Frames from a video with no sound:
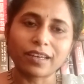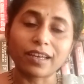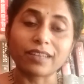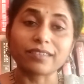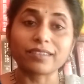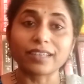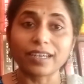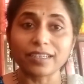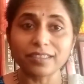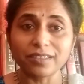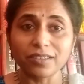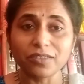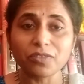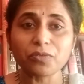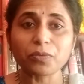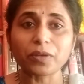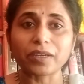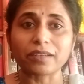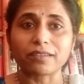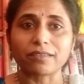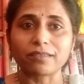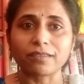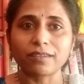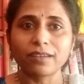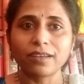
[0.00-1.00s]
And that is
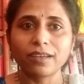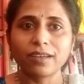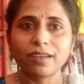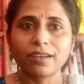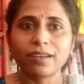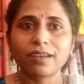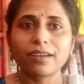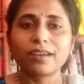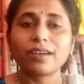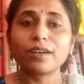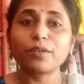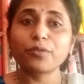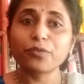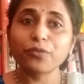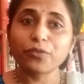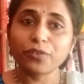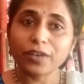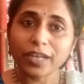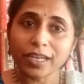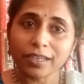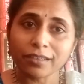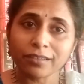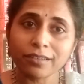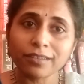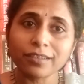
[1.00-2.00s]
when a
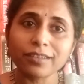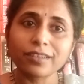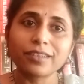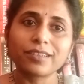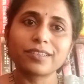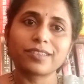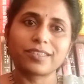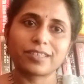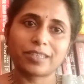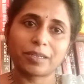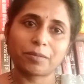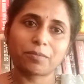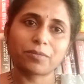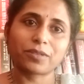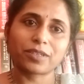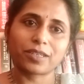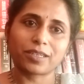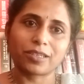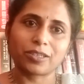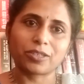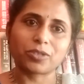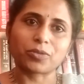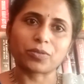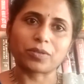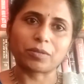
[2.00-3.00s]
friend stepped
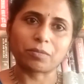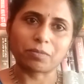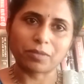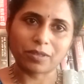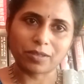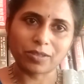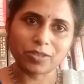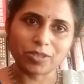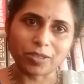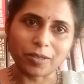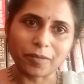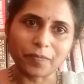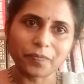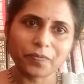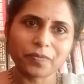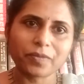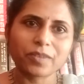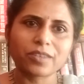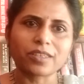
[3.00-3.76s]
into the picture.